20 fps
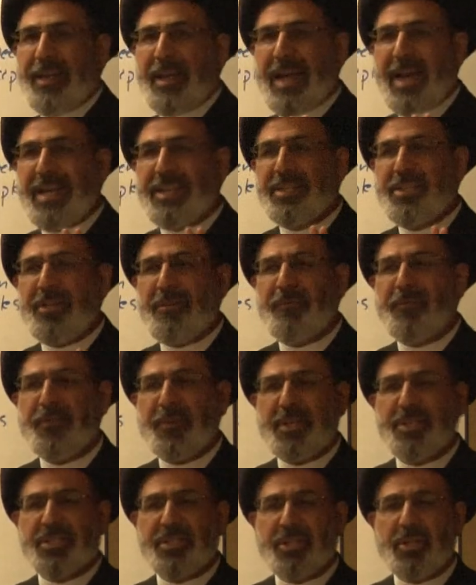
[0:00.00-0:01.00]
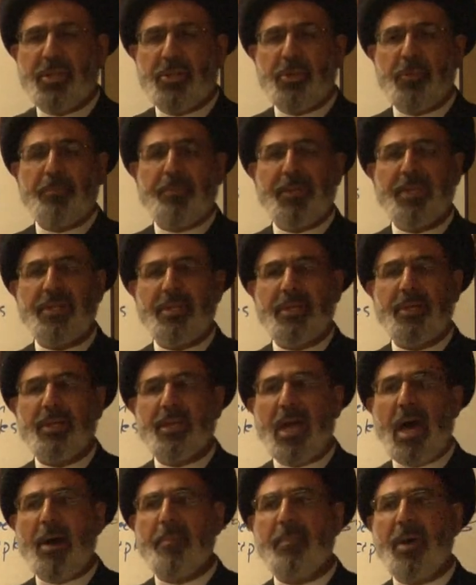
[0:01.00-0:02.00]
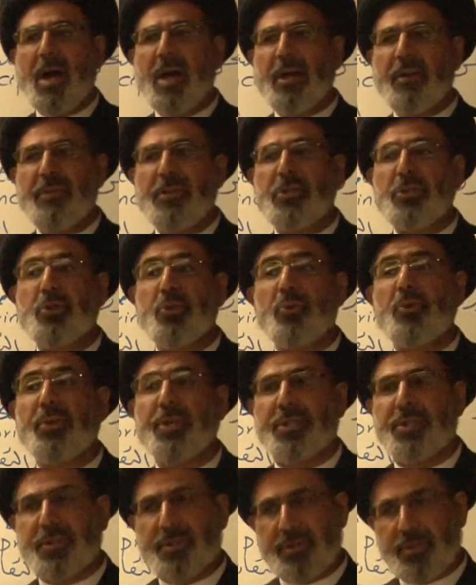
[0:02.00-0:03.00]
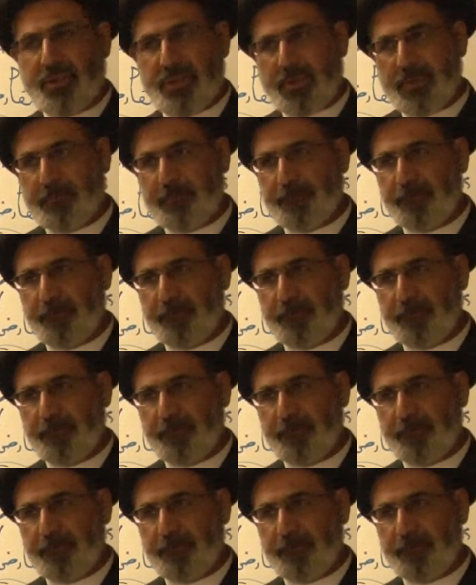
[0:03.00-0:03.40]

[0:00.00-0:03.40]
a difference in opinion among the jurists.